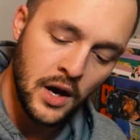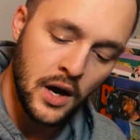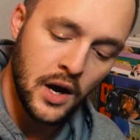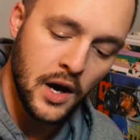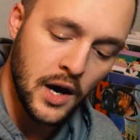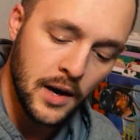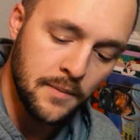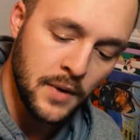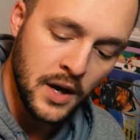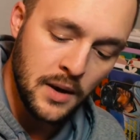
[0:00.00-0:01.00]

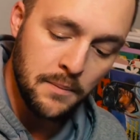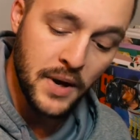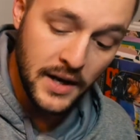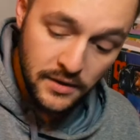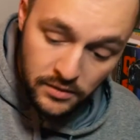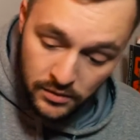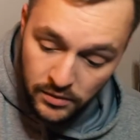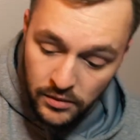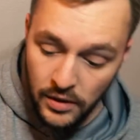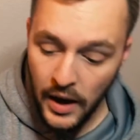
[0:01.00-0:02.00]
Um, but
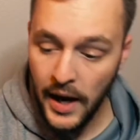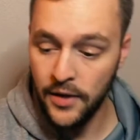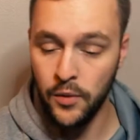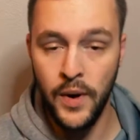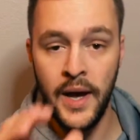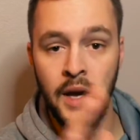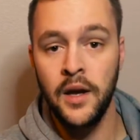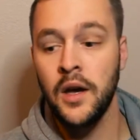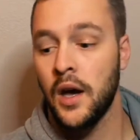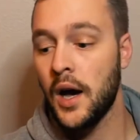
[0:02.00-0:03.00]
either way,
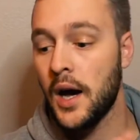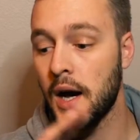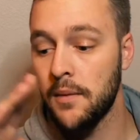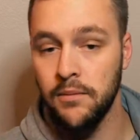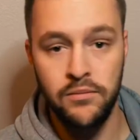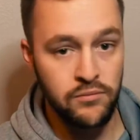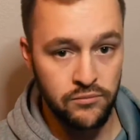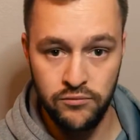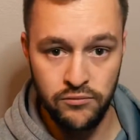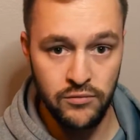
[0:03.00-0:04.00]
um,
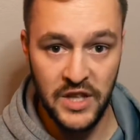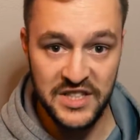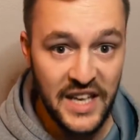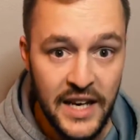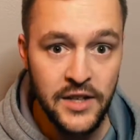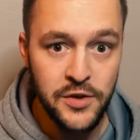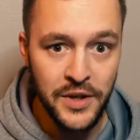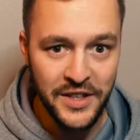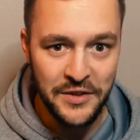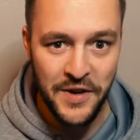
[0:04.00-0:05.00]
let's get into
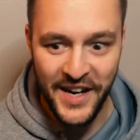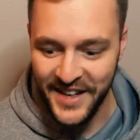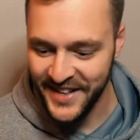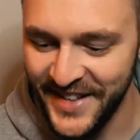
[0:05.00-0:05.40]
it. You ready?